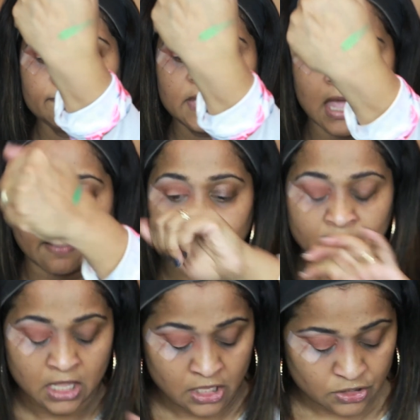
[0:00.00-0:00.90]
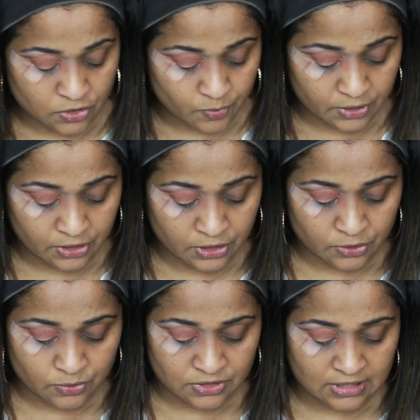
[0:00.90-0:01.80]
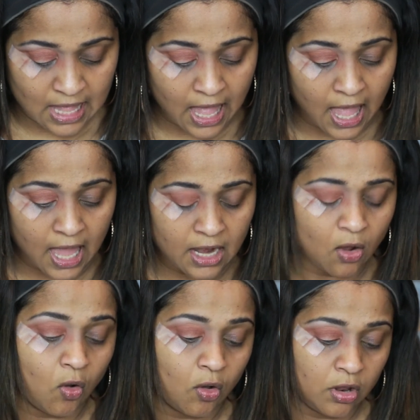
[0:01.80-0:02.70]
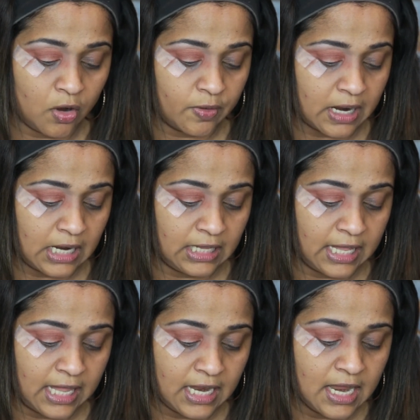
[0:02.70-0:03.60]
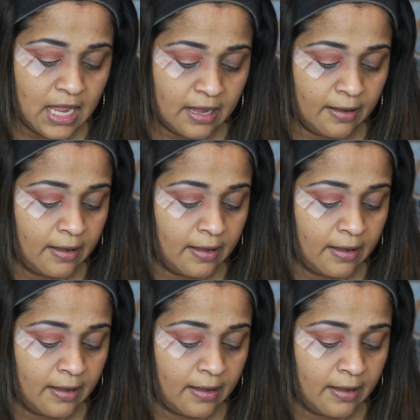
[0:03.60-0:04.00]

Yeah. So we're going to use that all over our lid.